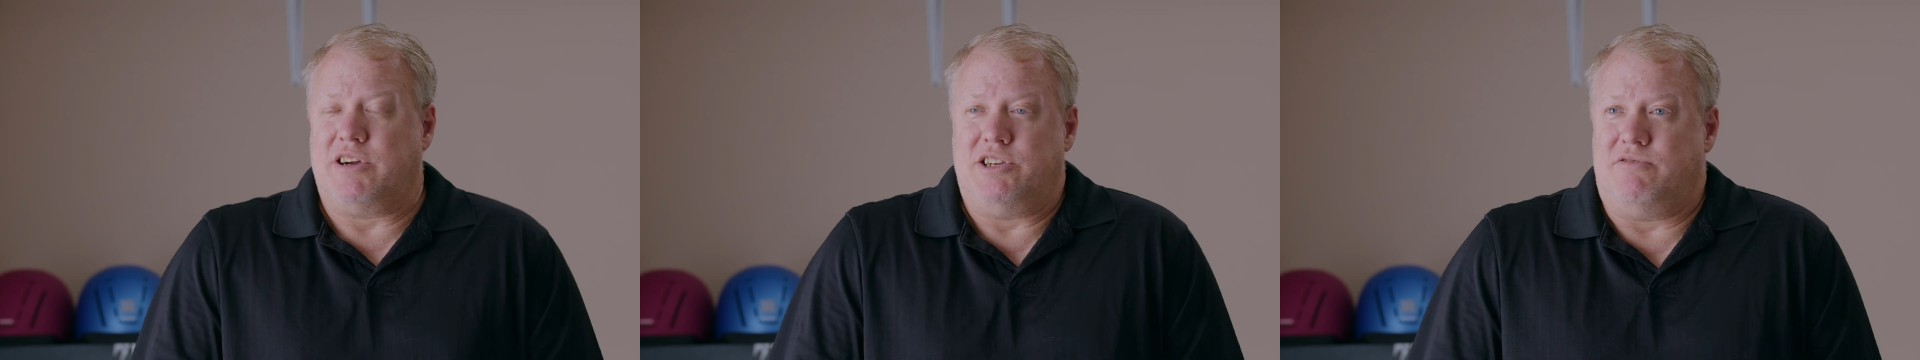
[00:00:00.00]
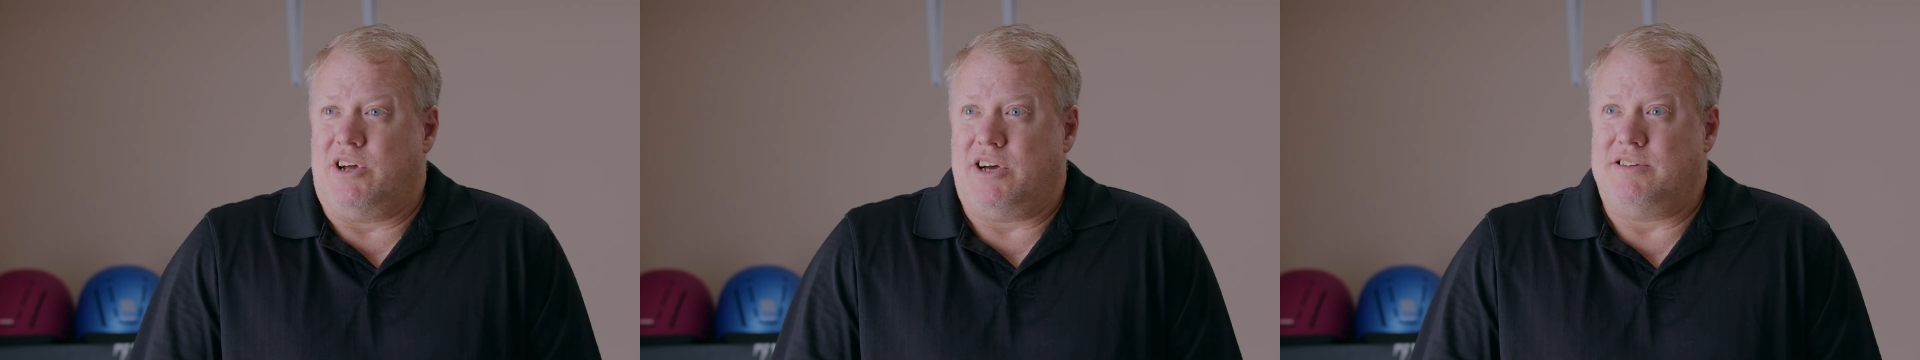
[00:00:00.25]
can
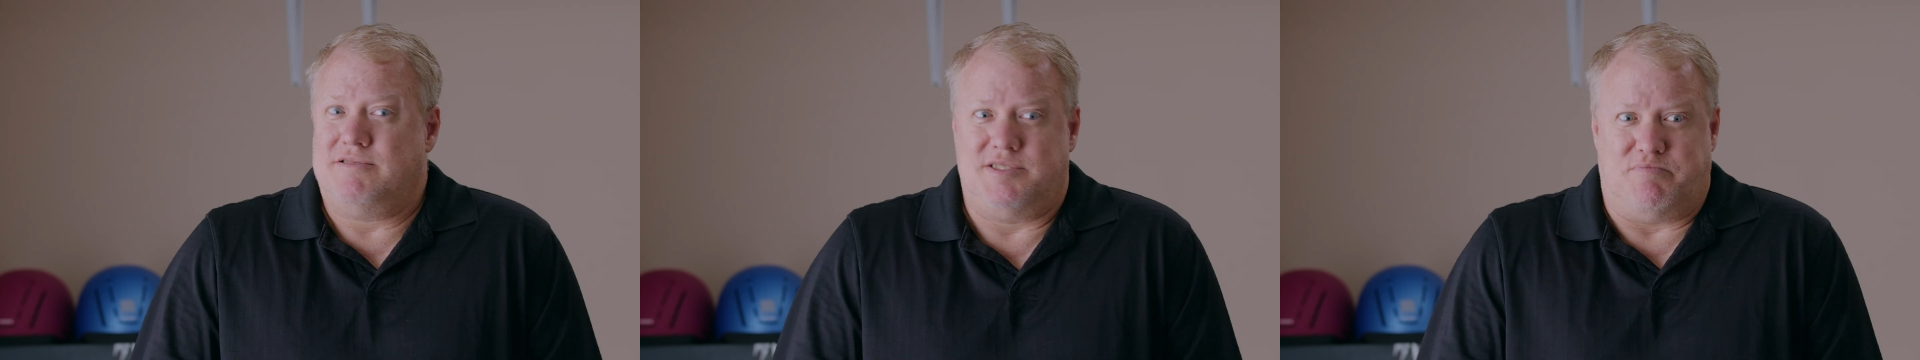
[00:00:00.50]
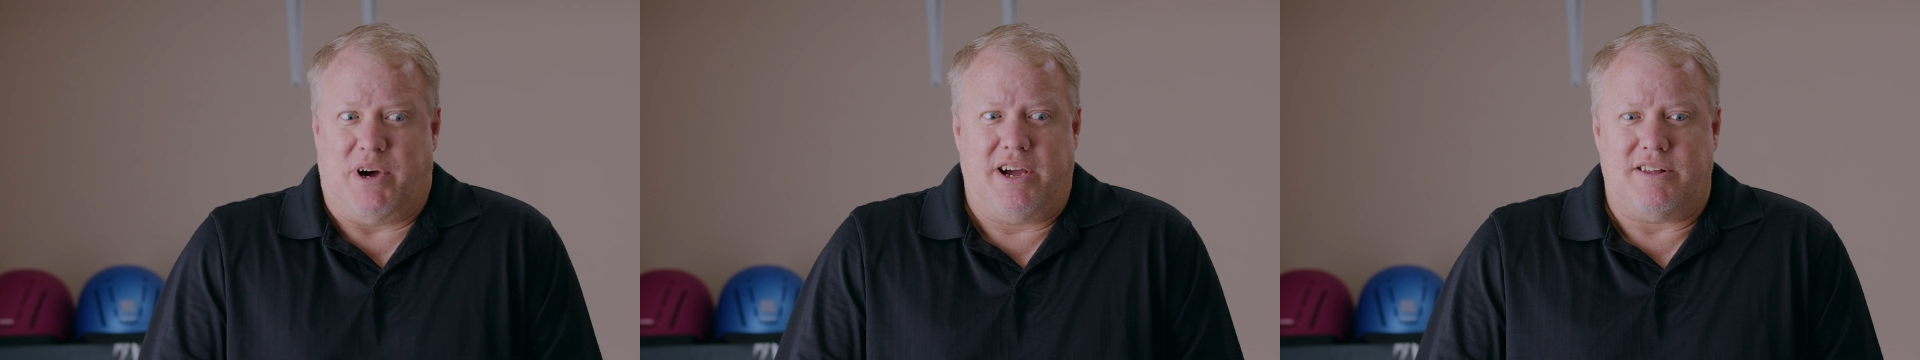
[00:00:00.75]
you not
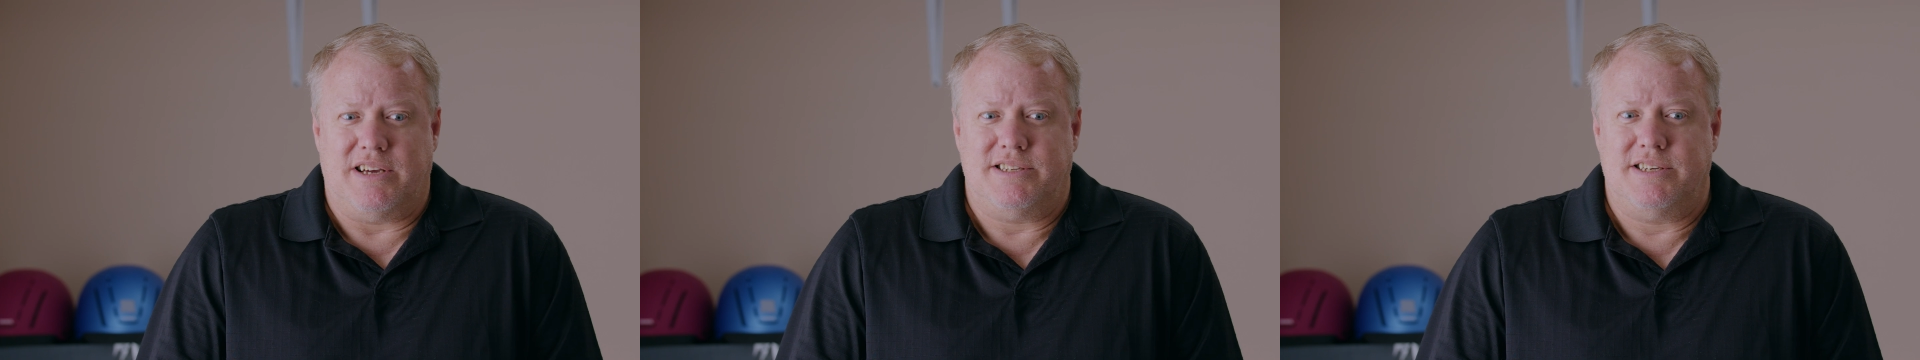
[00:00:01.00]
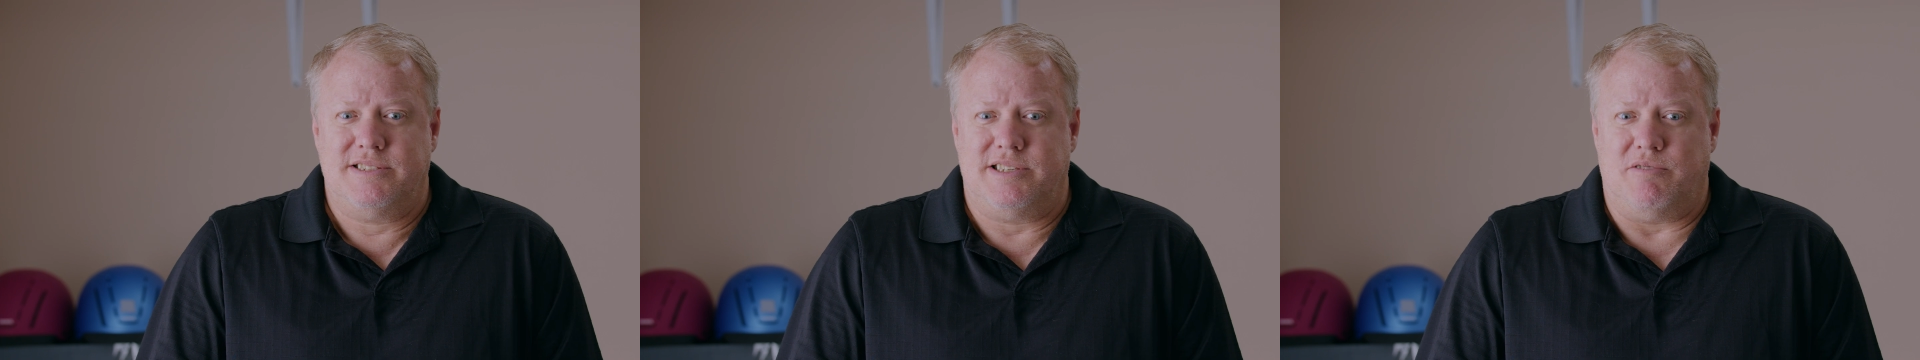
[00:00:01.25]
smile at
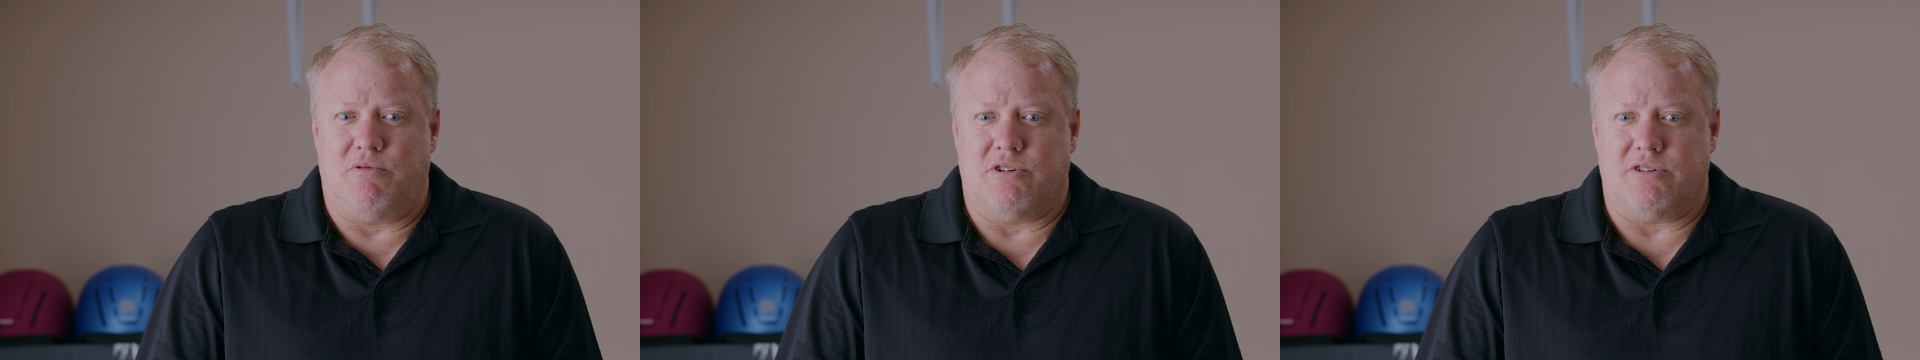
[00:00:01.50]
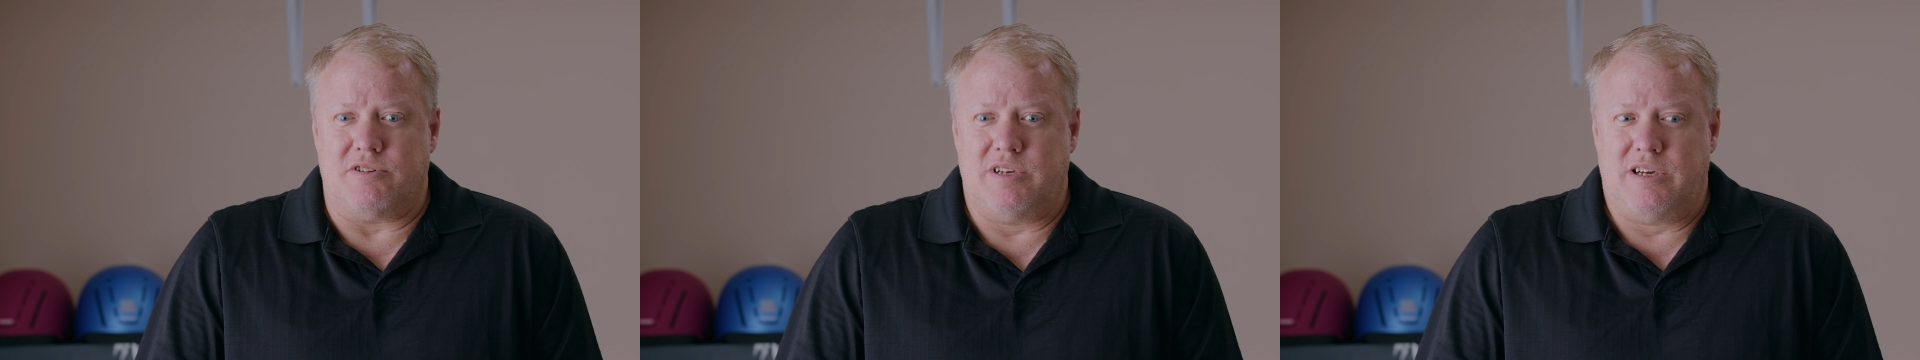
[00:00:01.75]
Disney
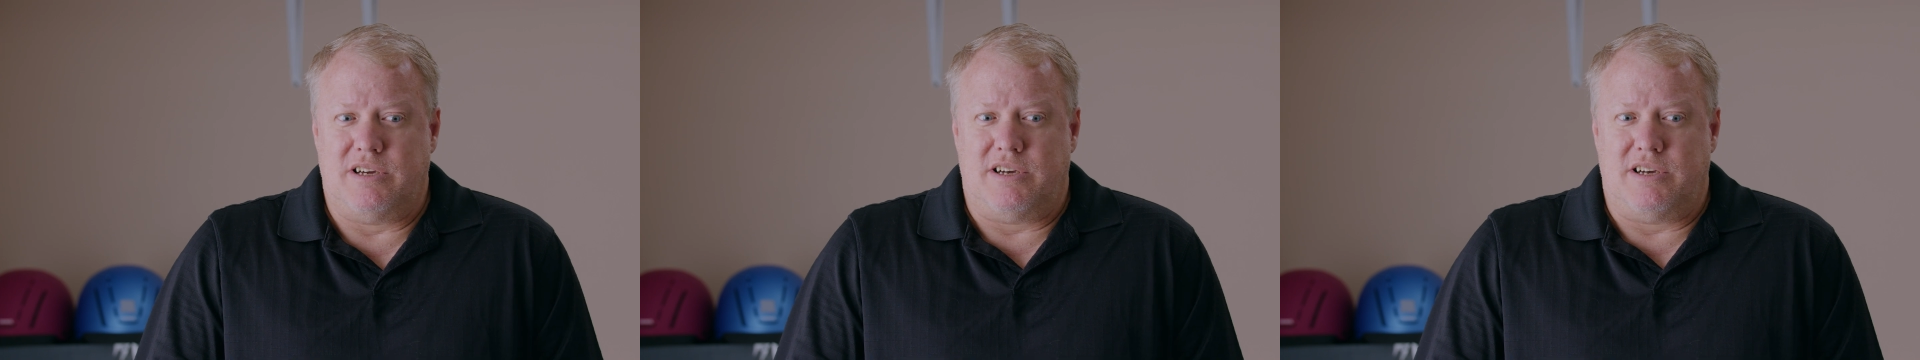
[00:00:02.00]
World?